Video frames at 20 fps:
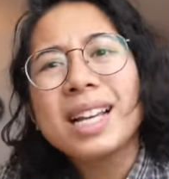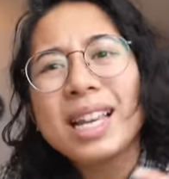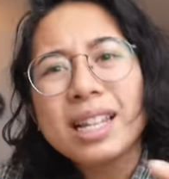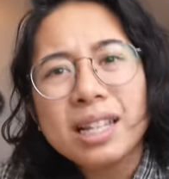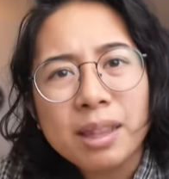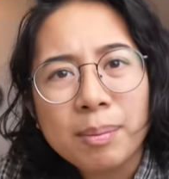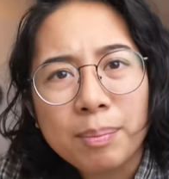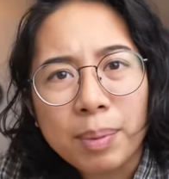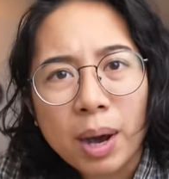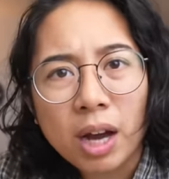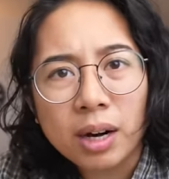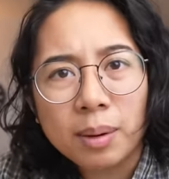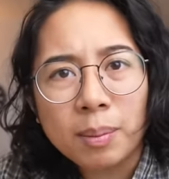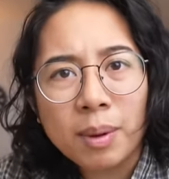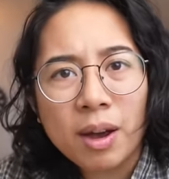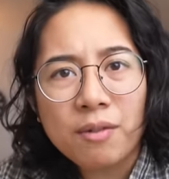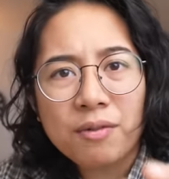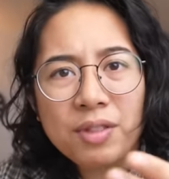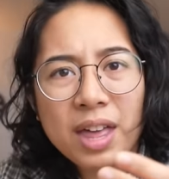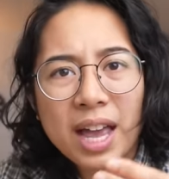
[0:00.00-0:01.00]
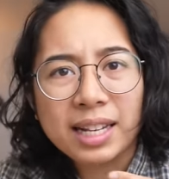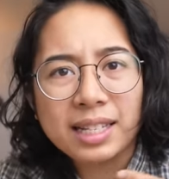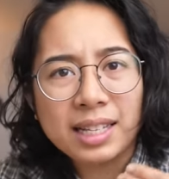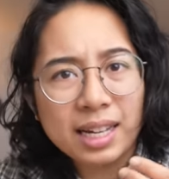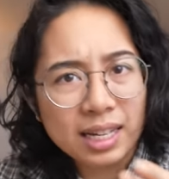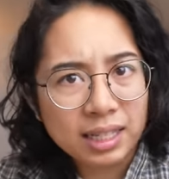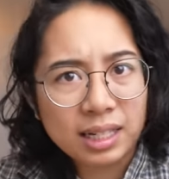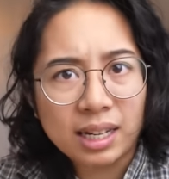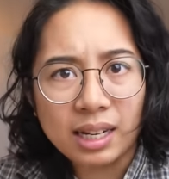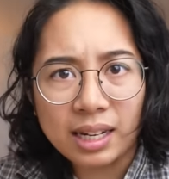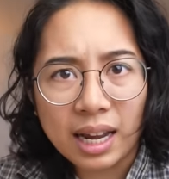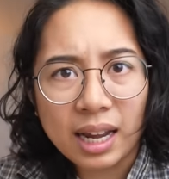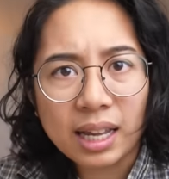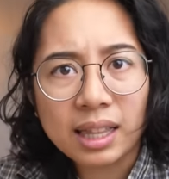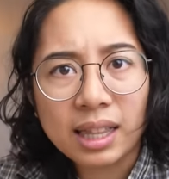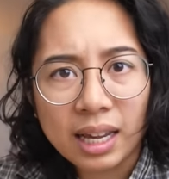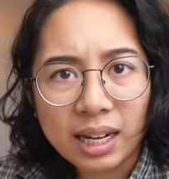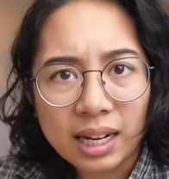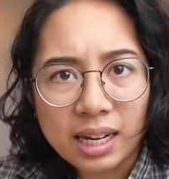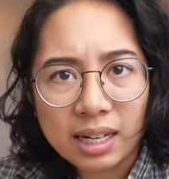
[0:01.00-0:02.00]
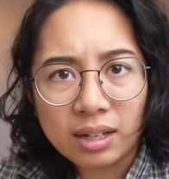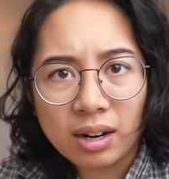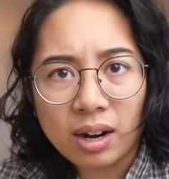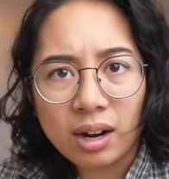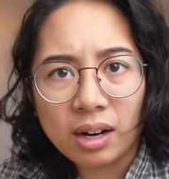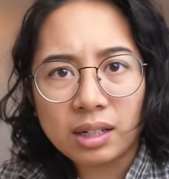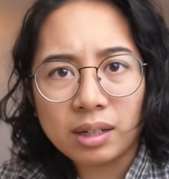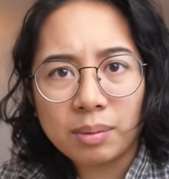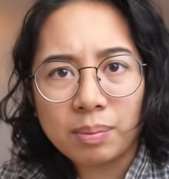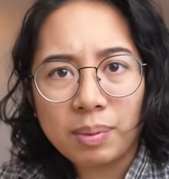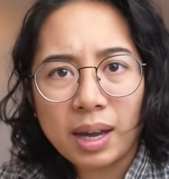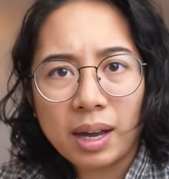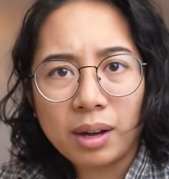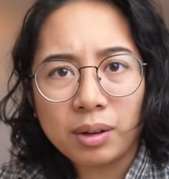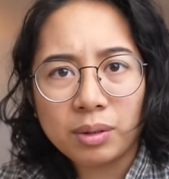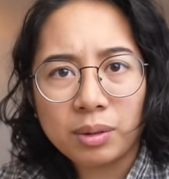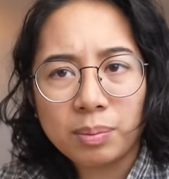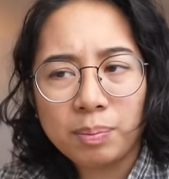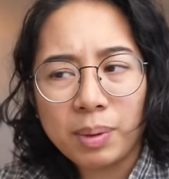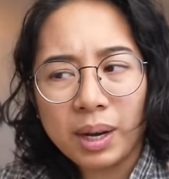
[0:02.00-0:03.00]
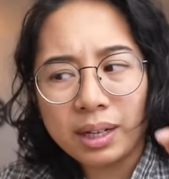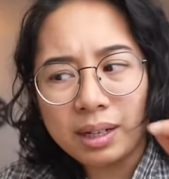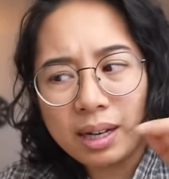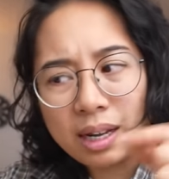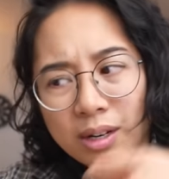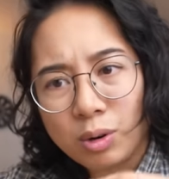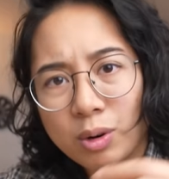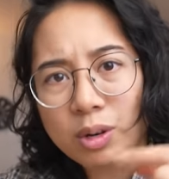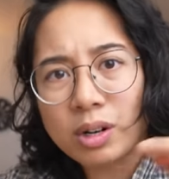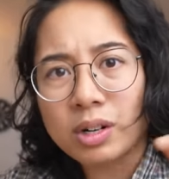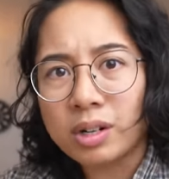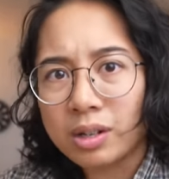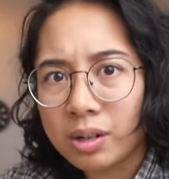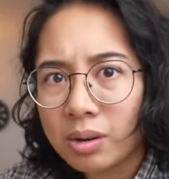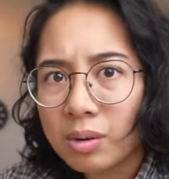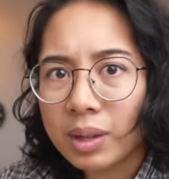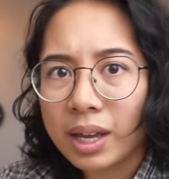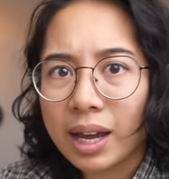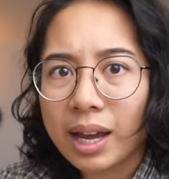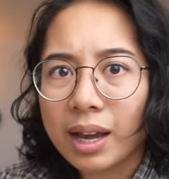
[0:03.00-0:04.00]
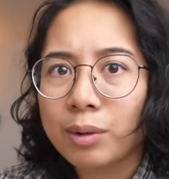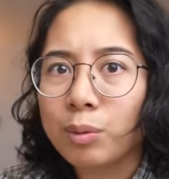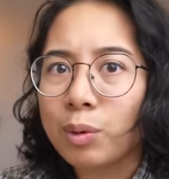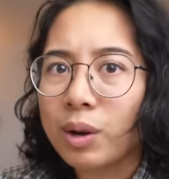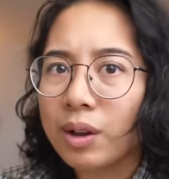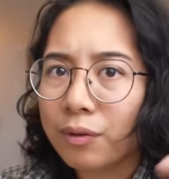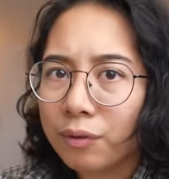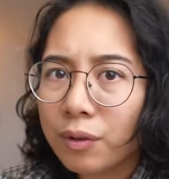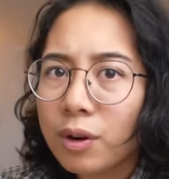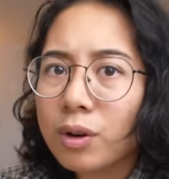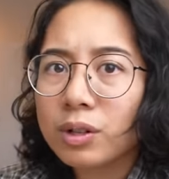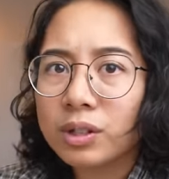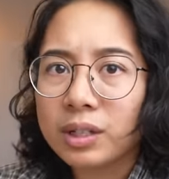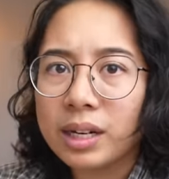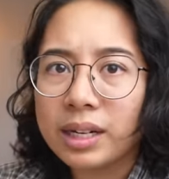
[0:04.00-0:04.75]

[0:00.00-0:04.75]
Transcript: to get to the bottom of that disconnect that he talked about, but in order to do that, we first